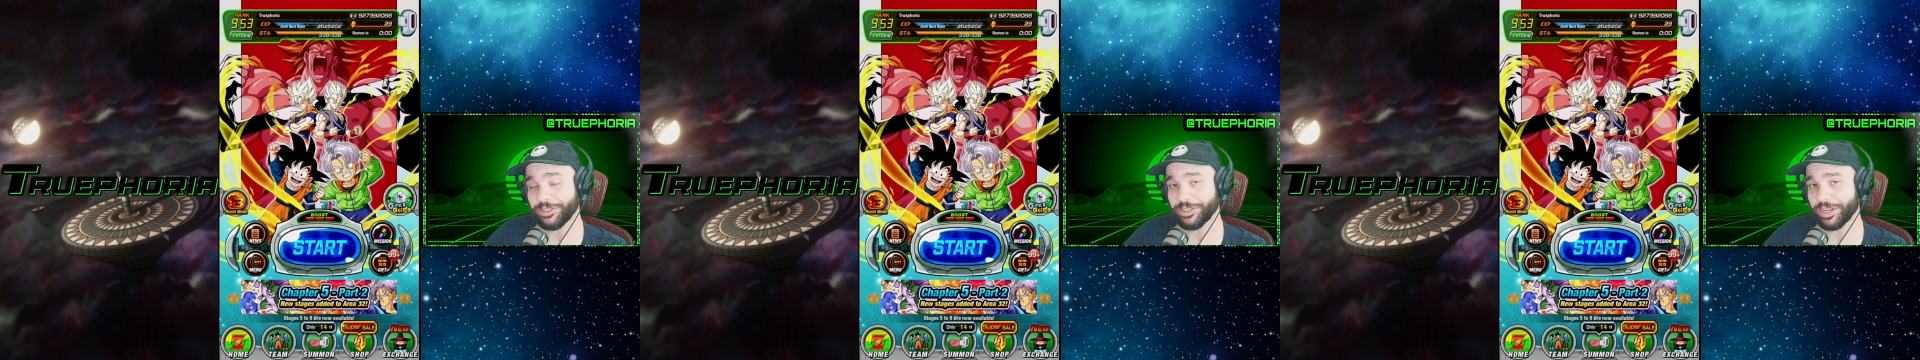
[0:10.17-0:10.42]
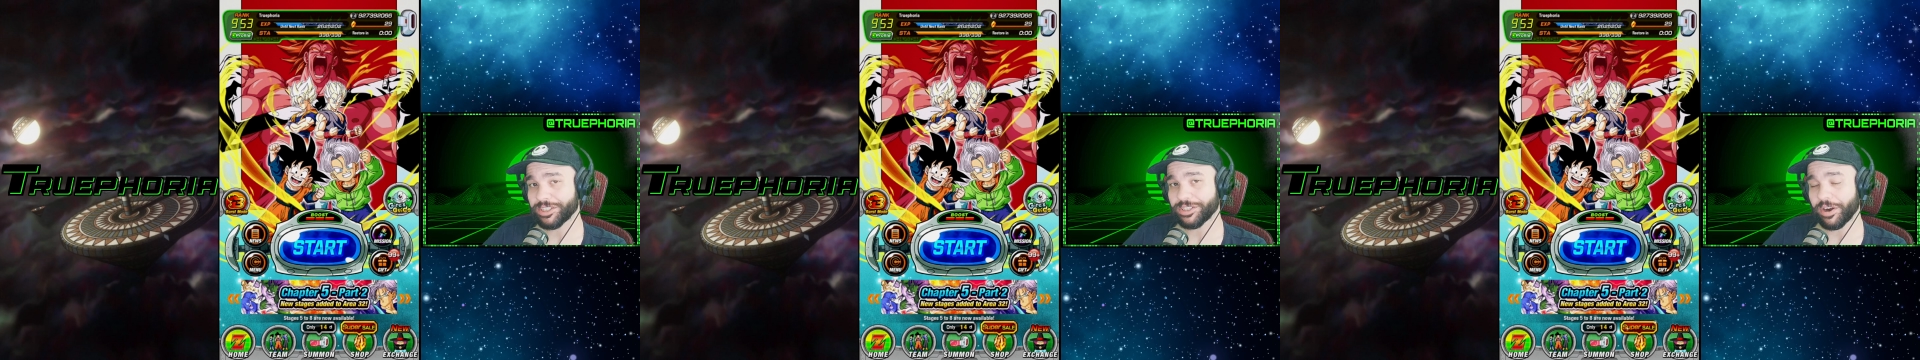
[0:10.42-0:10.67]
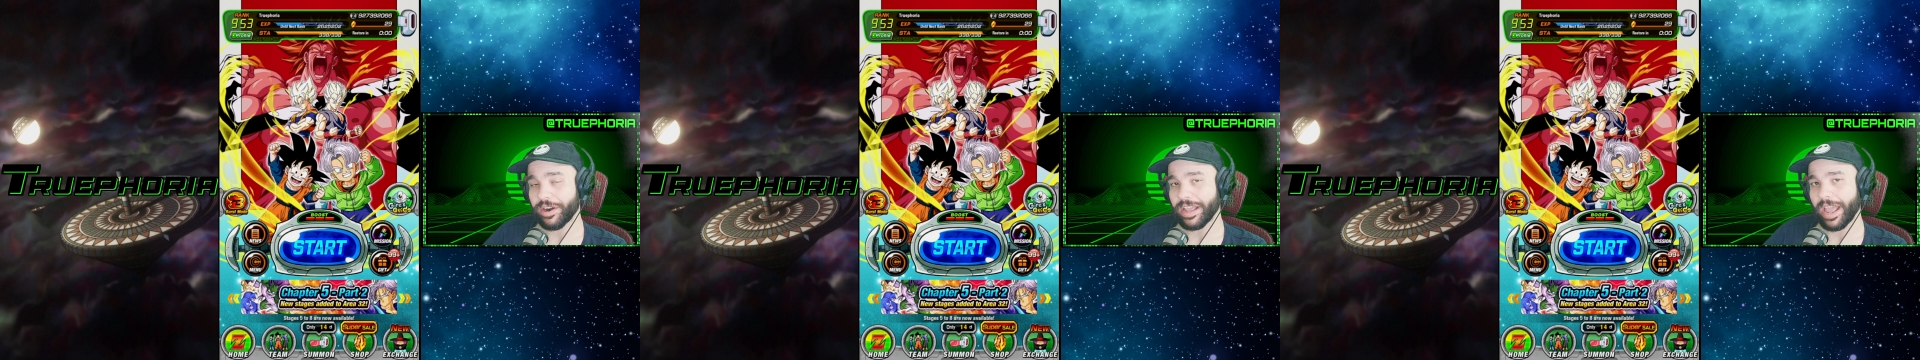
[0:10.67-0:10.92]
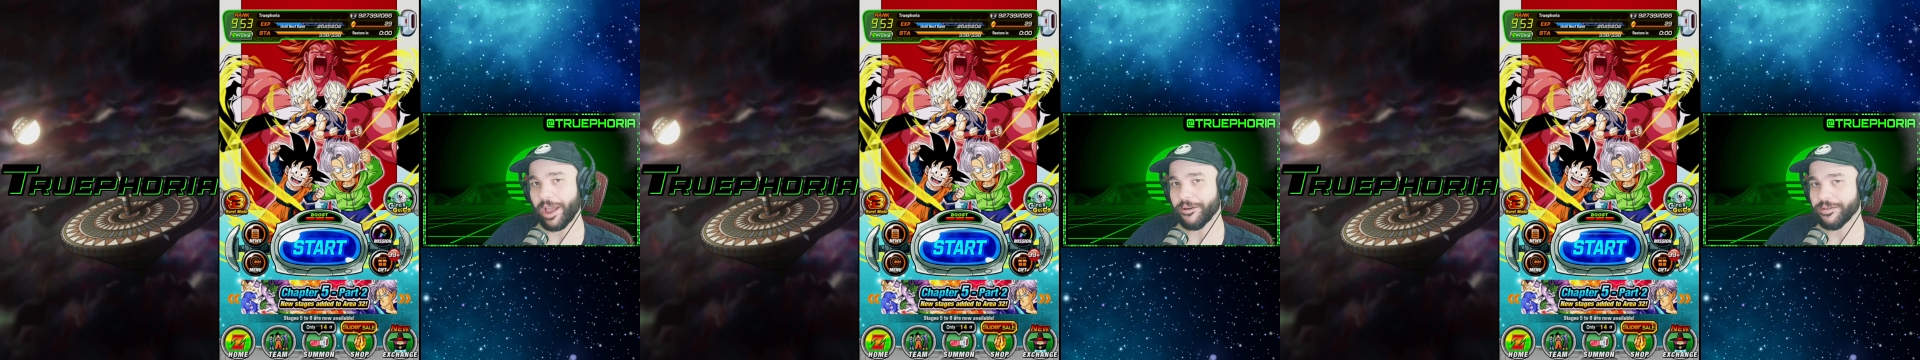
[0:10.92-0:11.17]
just starting
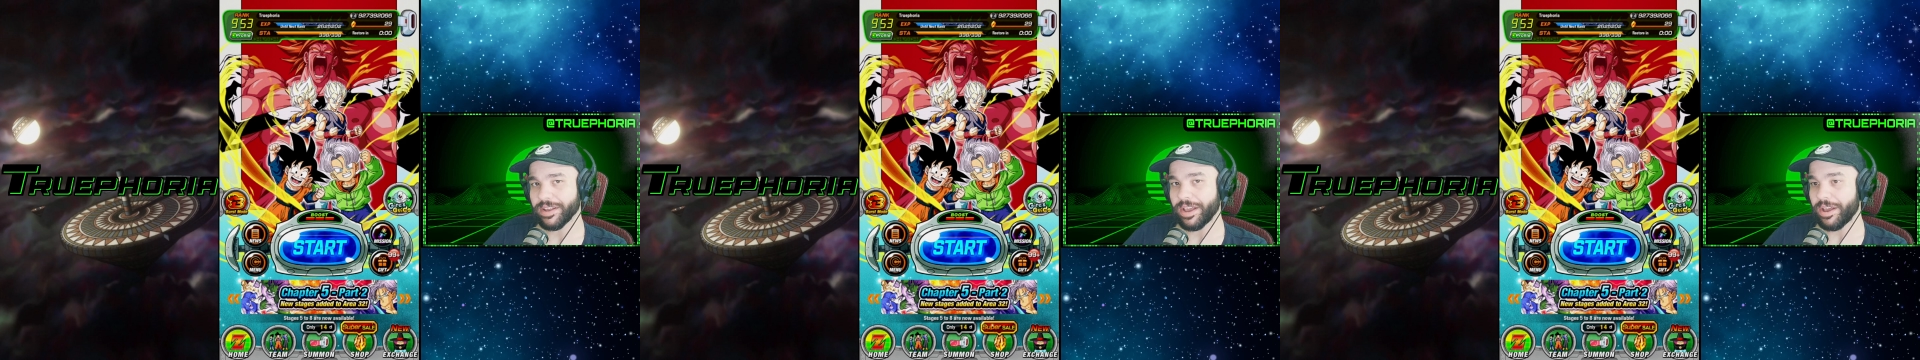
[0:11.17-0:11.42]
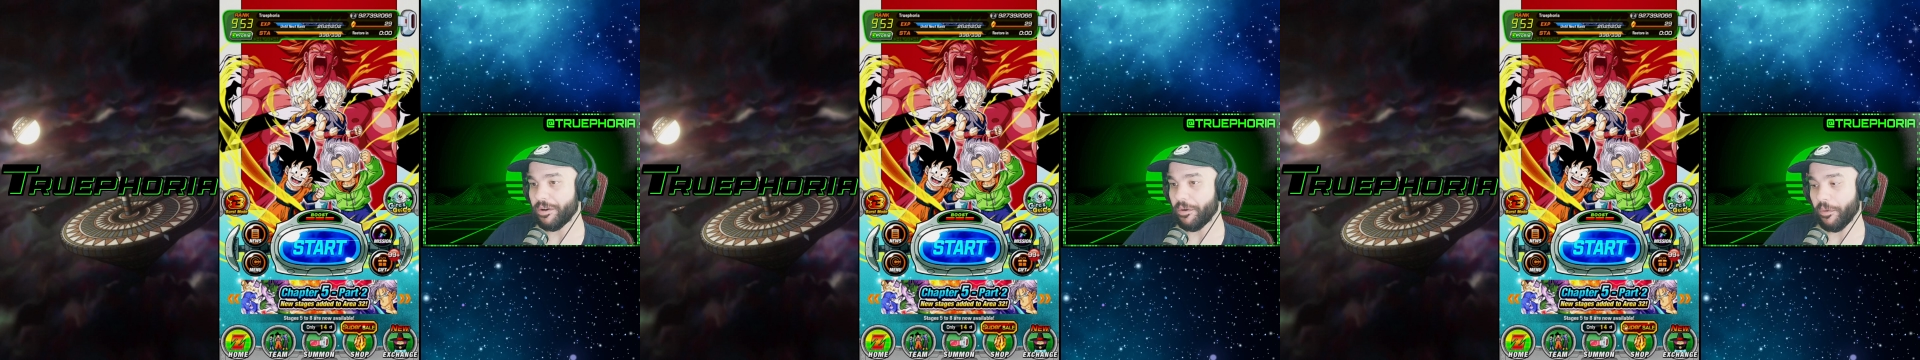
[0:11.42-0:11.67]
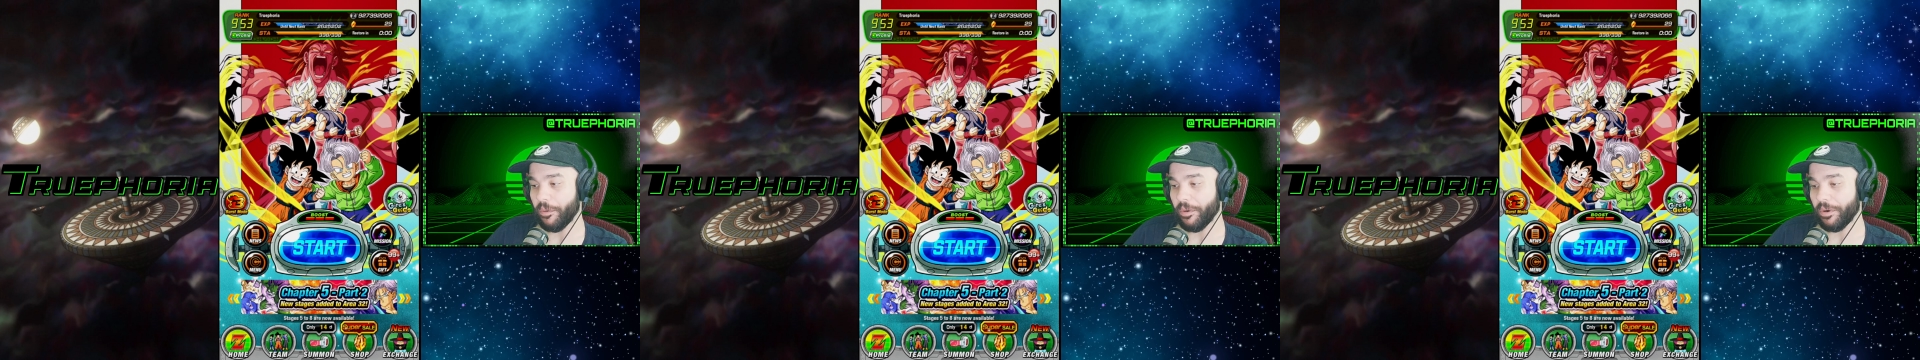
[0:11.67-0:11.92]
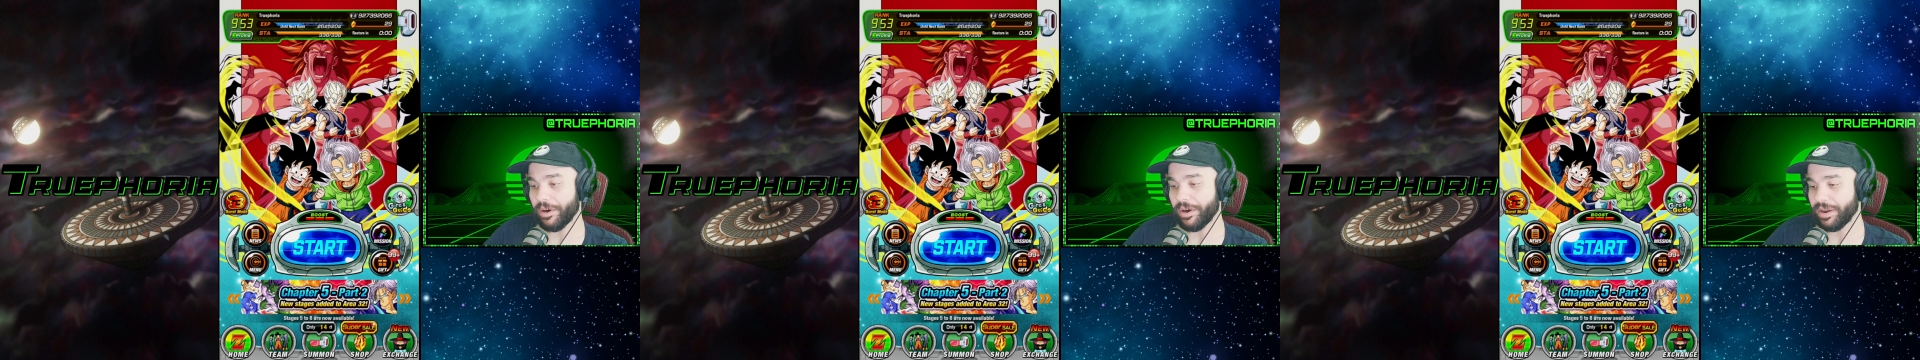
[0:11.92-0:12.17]
out
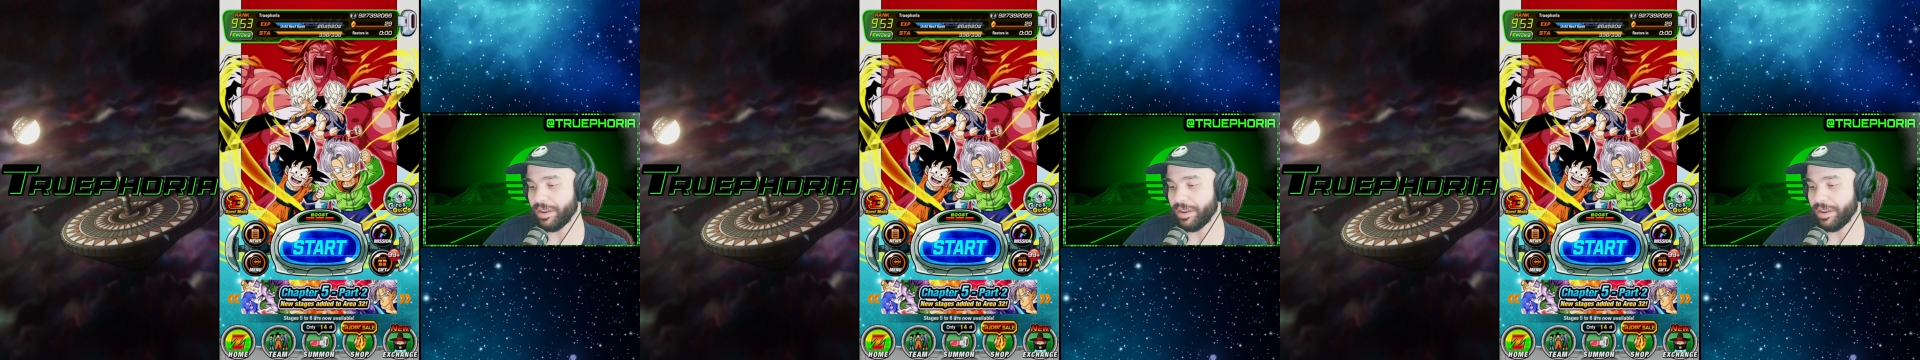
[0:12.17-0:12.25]
or